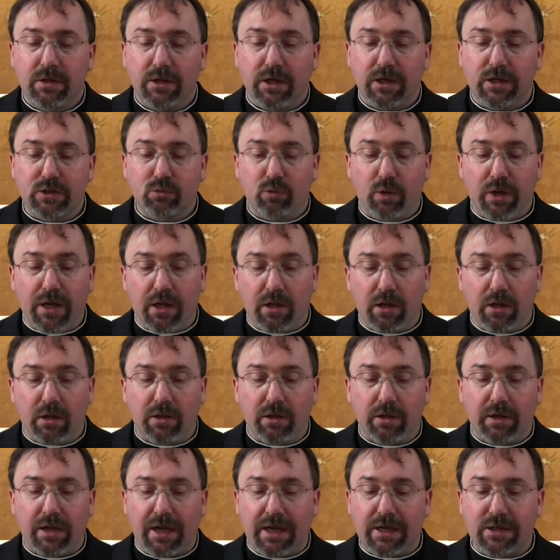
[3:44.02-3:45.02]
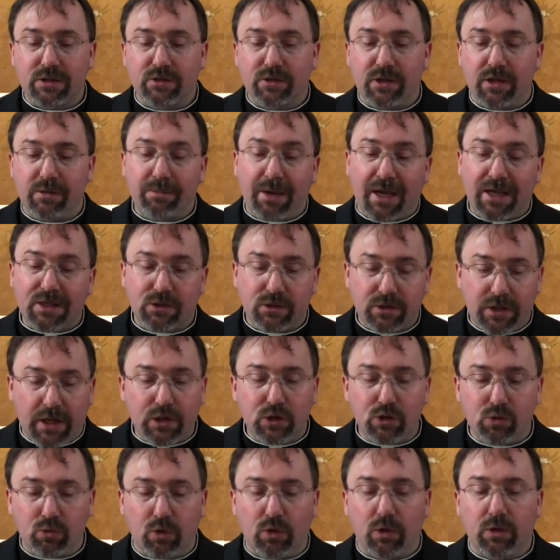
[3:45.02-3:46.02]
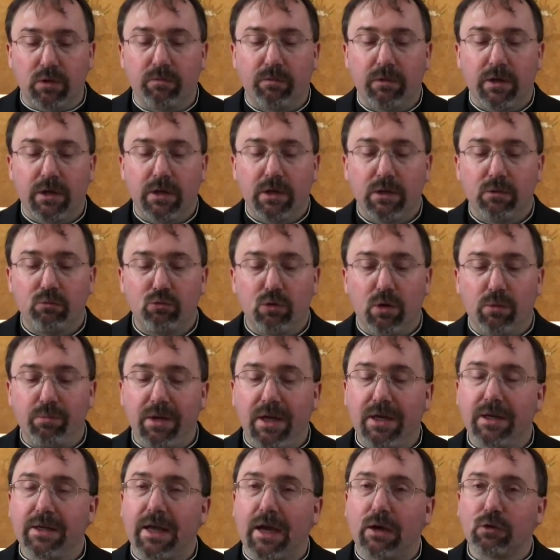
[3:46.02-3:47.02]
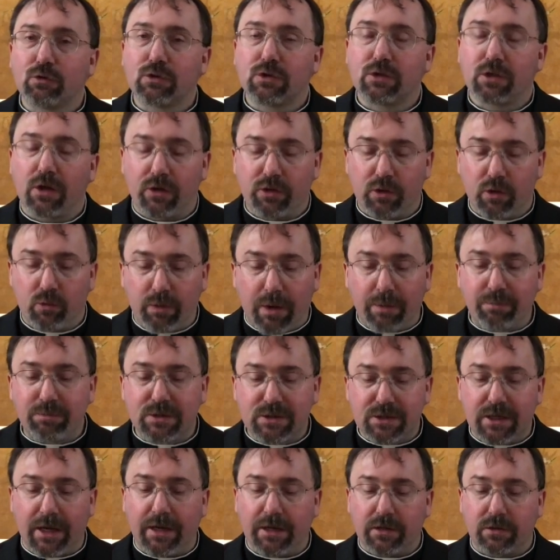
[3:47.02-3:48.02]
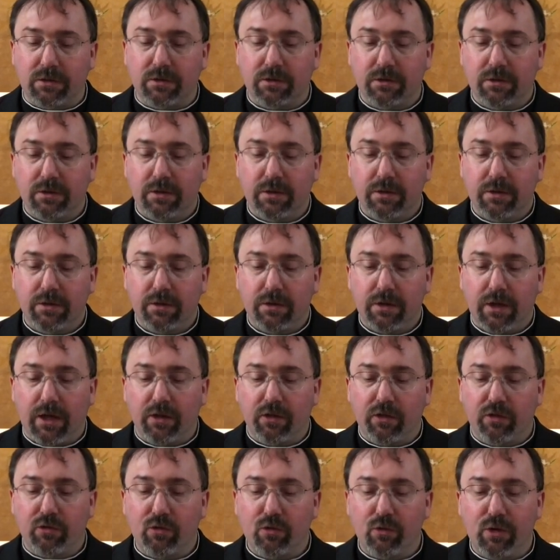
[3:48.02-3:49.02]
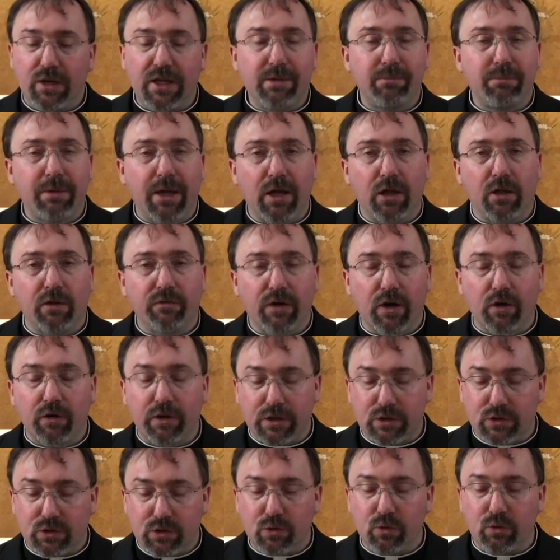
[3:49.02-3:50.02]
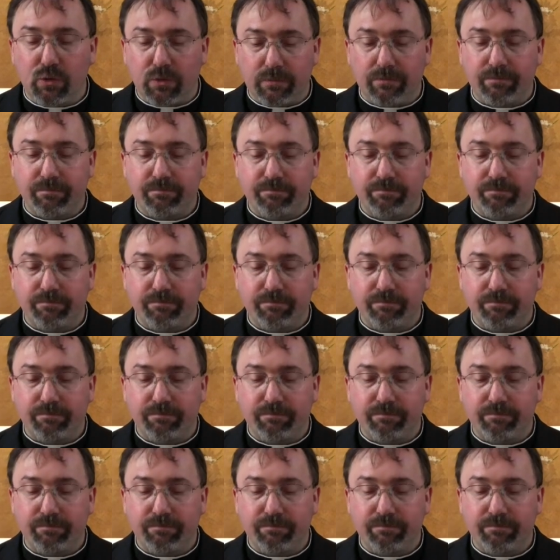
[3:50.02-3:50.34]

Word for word: as well as the Mass schedule, will be announced on the website and through email very soon.